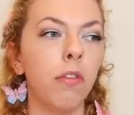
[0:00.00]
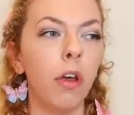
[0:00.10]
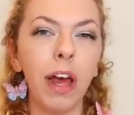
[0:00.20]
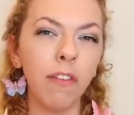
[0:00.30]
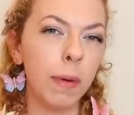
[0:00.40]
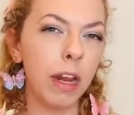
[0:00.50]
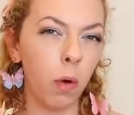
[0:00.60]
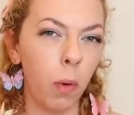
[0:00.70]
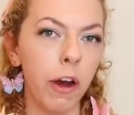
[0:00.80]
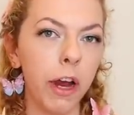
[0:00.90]
don't have to be an
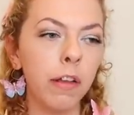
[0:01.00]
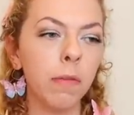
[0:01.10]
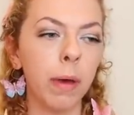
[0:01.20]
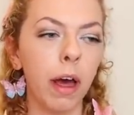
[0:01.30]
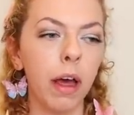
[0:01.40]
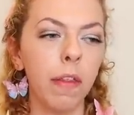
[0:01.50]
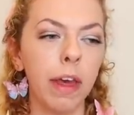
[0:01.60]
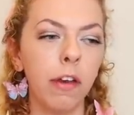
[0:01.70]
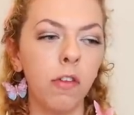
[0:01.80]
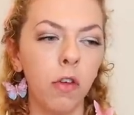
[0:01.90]
Aquarius, but
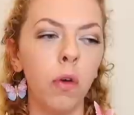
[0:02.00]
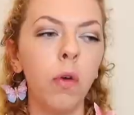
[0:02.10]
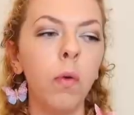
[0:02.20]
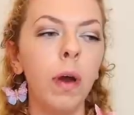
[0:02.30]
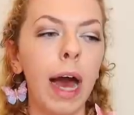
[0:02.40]
they do